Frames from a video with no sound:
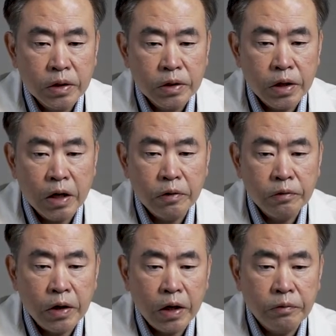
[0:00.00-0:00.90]

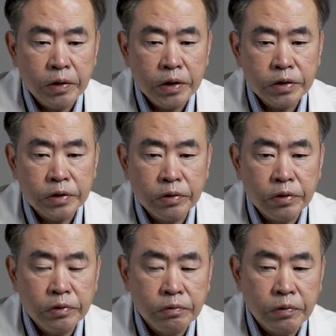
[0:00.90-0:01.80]
Now, I want to show
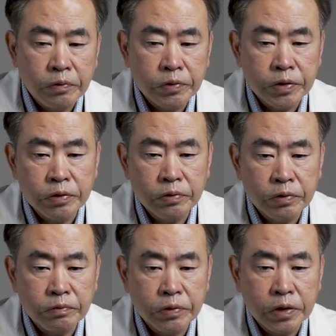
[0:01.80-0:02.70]
you what we're
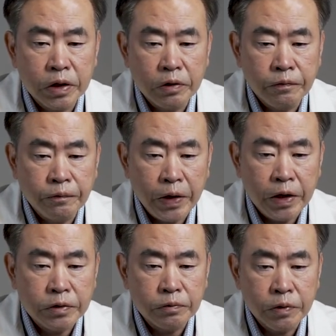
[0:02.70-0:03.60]
doing with our
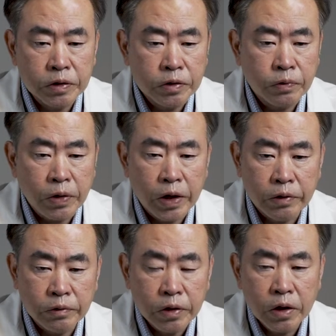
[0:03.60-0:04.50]
phase 1
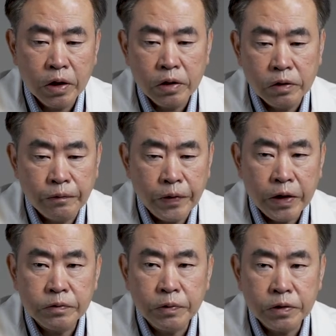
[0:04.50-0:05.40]
trial. The
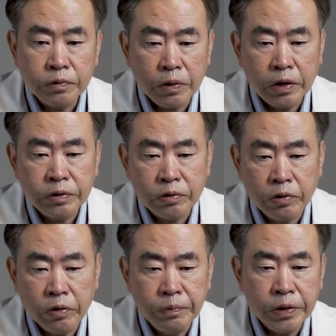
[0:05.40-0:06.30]
phase 1 trial has
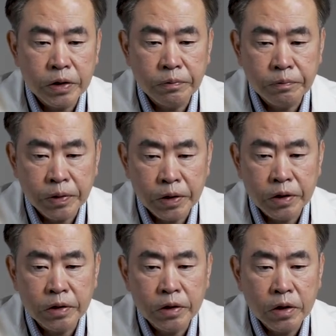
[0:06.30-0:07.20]
already been
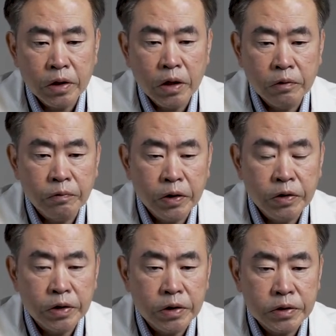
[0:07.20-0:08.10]
completed, And what
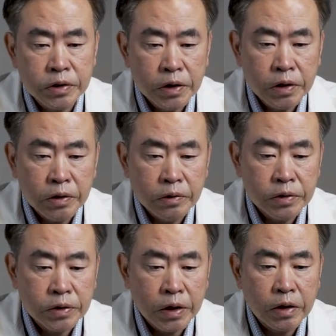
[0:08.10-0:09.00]
you can see here
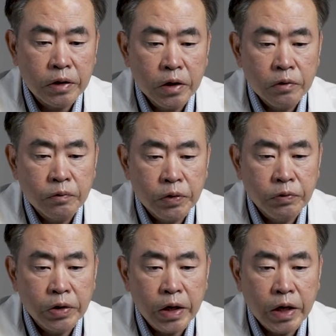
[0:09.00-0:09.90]
is that we
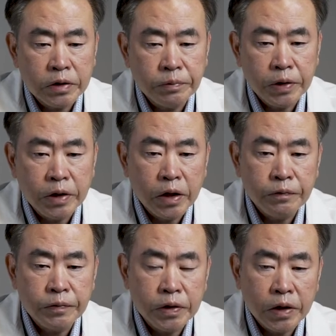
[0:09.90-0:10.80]
were asked by the
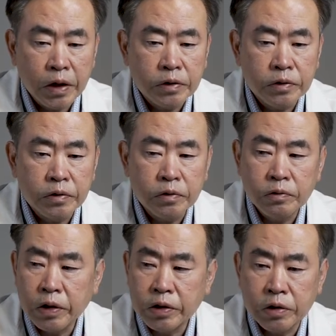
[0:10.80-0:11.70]
FDA to
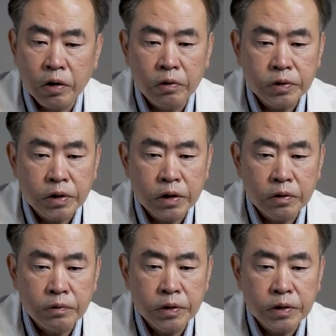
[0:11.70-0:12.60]
do a dose
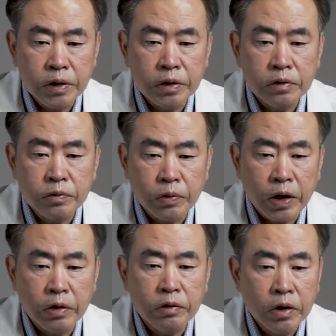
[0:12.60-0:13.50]
increasing
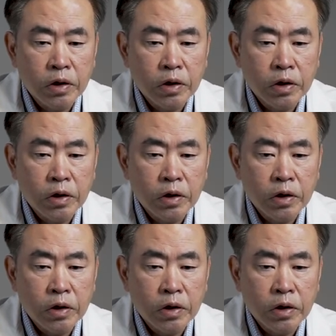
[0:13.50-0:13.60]
trial